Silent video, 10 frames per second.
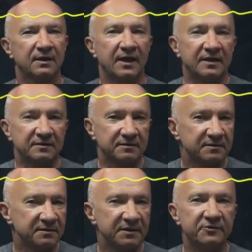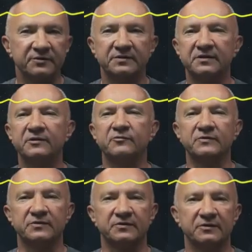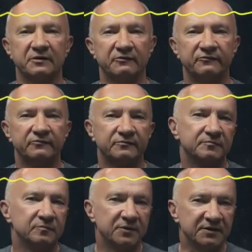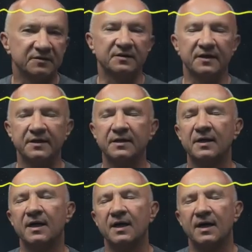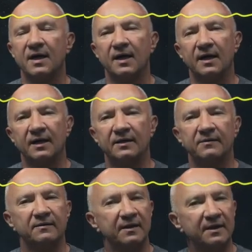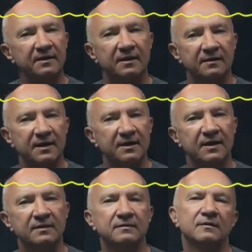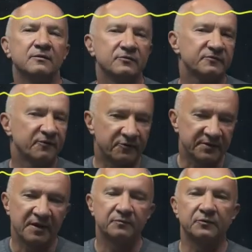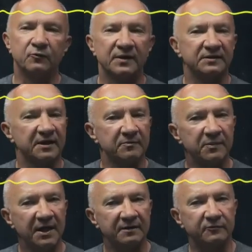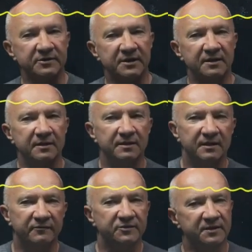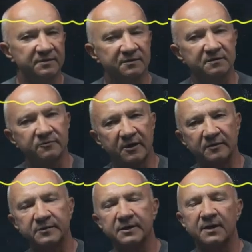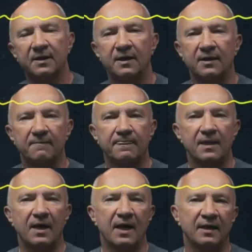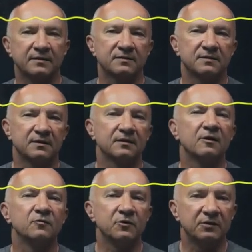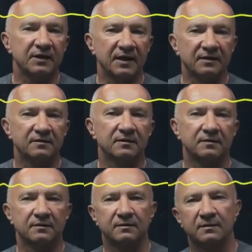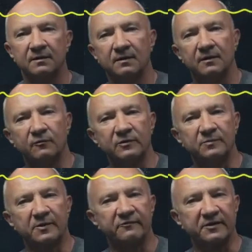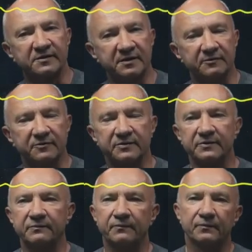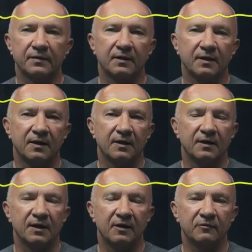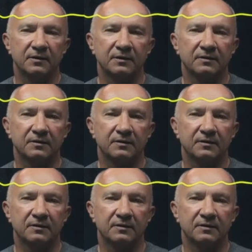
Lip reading: and secret sequences of bits, say, then they can use, for example, one-time path, which I have just described, and communicate with perfect secrecy. Now,